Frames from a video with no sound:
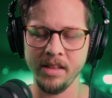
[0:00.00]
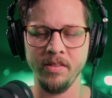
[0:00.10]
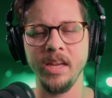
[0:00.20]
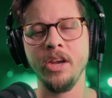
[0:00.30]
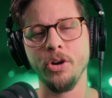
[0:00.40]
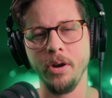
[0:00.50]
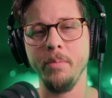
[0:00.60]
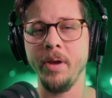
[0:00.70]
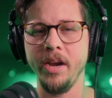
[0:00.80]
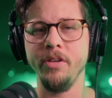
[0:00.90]
and the current
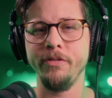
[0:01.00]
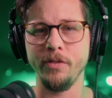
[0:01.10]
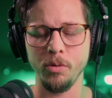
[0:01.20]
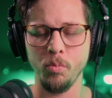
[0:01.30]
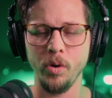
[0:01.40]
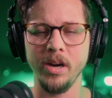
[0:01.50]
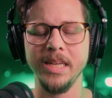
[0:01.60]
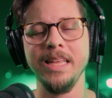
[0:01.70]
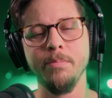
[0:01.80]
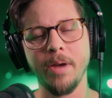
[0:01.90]
beta firmware,
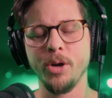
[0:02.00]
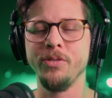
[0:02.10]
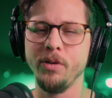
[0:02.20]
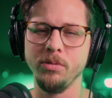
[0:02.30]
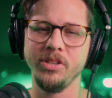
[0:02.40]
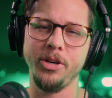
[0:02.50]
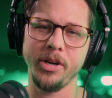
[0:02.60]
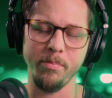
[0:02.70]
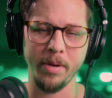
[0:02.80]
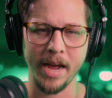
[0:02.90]
the microphones that are
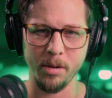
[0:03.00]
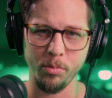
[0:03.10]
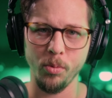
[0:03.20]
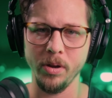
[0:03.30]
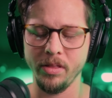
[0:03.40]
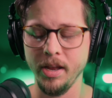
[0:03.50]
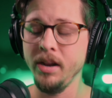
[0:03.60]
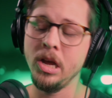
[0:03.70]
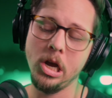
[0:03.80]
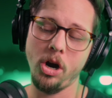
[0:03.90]
compatible with it
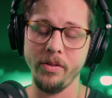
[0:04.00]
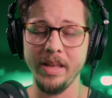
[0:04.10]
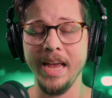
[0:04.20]
are the